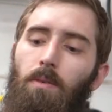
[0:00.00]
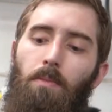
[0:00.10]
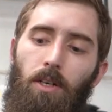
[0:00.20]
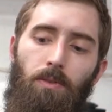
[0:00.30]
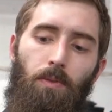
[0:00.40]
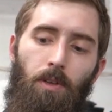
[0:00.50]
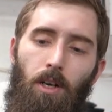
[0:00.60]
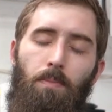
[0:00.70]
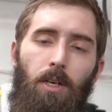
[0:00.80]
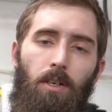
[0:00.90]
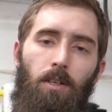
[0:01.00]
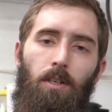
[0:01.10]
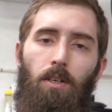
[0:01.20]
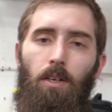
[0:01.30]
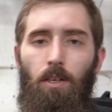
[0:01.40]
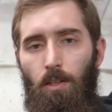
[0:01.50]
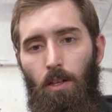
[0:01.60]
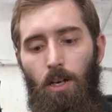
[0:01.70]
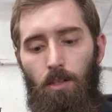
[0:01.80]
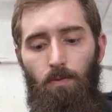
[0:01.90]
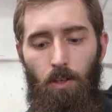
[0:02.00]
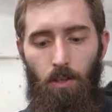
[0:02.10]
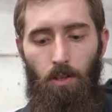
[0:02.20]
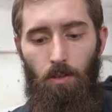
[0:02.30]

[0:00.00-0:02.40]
of metal that I made in the last video.